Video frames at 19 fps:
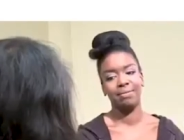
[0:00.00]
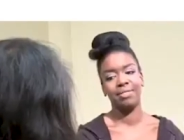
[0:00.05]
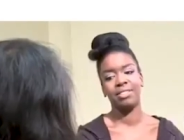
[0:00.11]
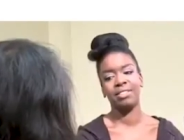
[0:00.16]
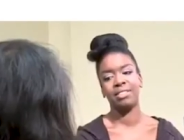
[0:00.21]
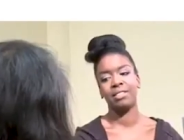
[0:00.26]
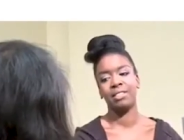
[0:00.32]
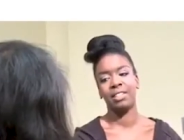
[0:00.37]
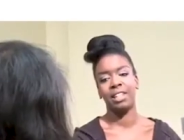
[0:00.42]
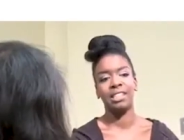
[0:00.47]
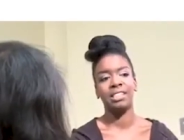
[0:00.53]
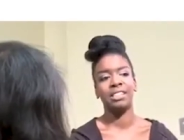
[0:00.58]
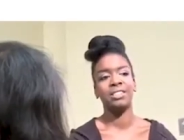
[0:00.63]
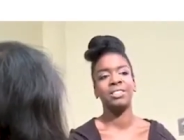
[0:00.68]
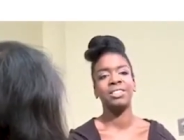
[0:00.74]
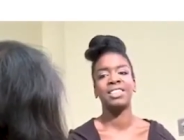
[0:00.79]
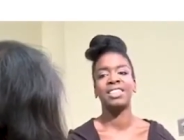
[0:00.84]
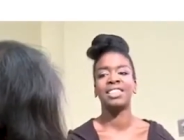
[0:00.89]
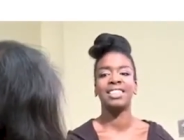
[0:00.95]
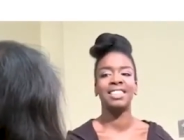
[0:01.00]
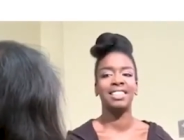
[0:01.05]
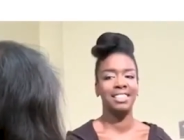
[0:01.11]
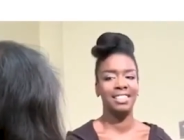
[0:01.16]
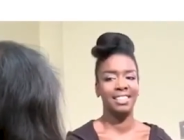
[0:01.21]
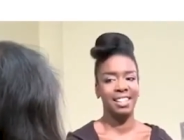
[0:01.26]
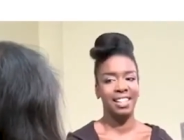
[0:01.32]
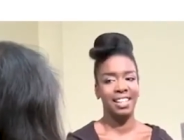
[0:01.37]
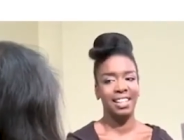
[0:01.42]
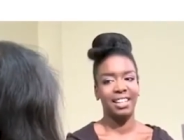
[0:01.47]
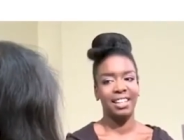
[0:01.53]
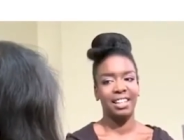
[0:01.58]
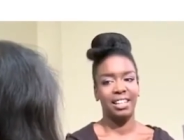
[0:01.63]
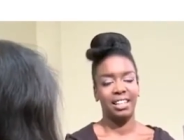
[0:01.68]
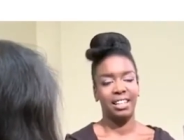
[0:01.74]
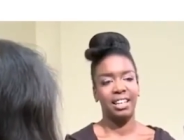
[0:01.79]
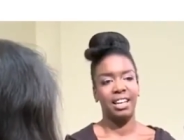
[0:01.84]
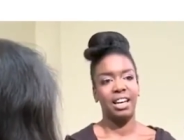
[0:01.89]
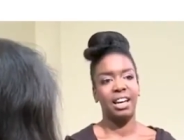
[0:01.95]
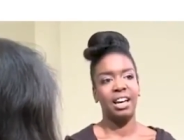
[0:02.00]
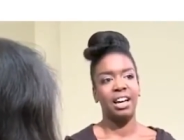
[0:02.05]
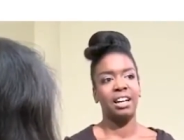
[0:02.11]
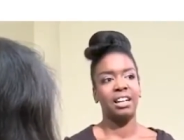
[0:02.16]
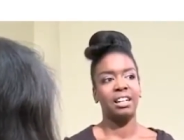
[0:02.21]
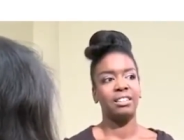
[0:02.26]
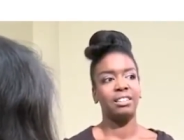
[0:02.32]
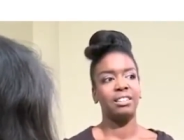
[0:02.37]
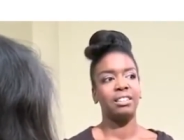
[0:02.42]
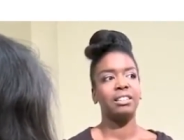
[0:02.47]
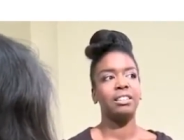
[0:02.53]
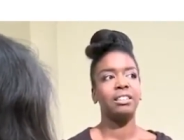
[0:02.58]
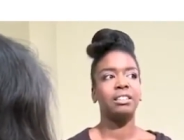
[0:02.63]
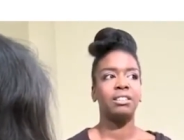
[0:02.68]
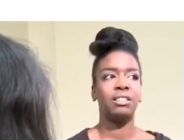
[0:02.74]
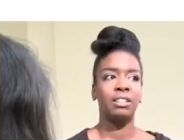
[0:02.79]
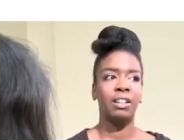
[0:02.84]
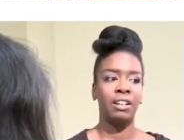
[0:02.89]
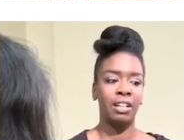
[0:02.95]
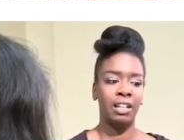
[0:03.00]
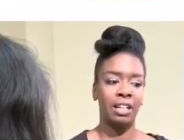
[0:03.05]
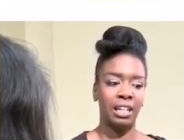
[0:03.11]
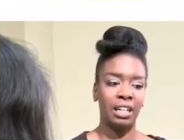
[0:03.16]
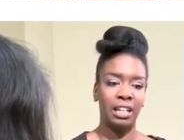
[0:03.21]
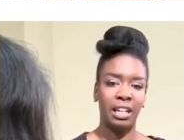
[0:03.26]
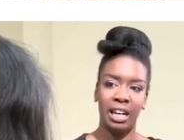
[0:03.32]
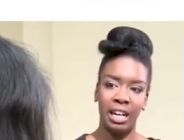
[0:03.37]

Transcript: Not so good. I started getting